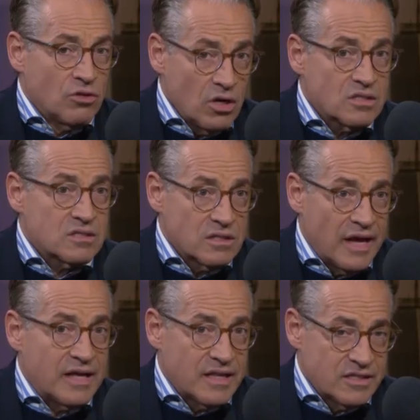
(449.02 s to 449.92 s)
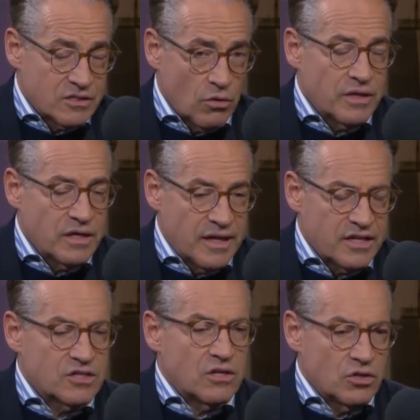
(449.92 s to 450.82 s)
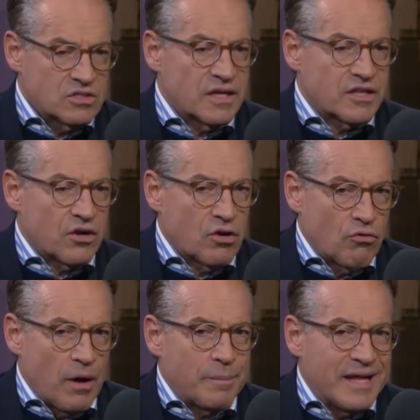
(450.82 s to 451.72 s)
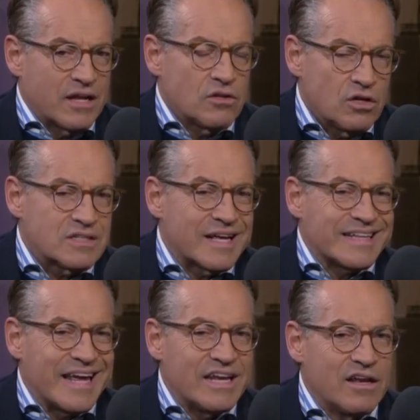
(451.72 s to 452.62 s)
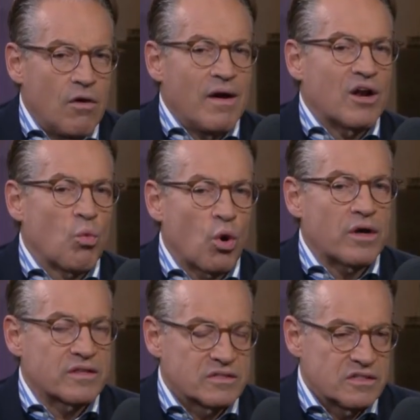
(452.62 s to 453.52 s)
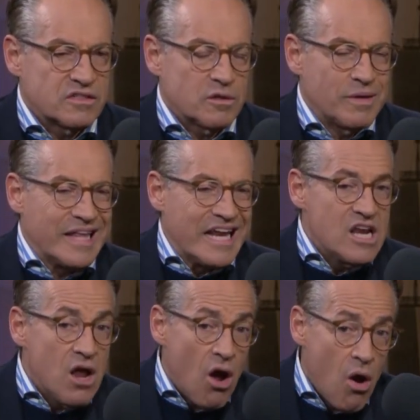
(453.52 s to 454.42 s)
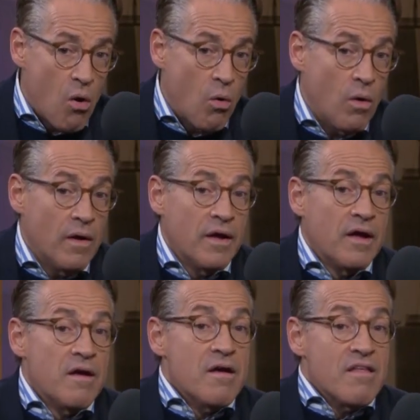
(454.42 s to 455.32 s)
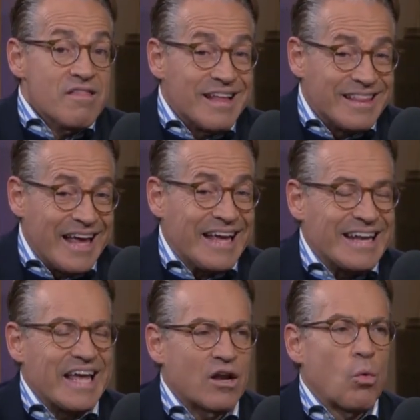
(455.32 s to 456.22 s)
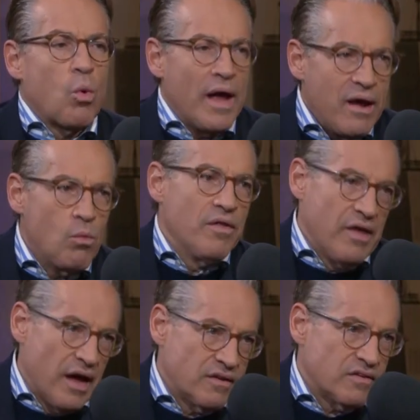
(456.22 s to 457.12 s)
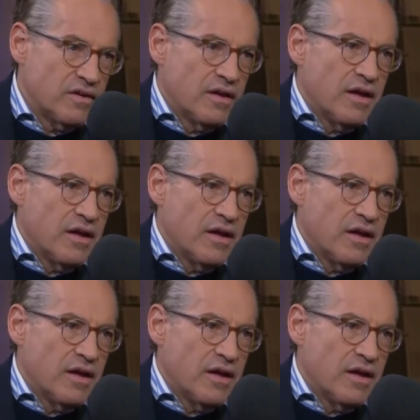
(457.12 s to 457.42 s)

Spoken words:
looks like they stole the election. It looks like they're corrupt. And it looks like they know how to work the system. And they know that they can get away with it.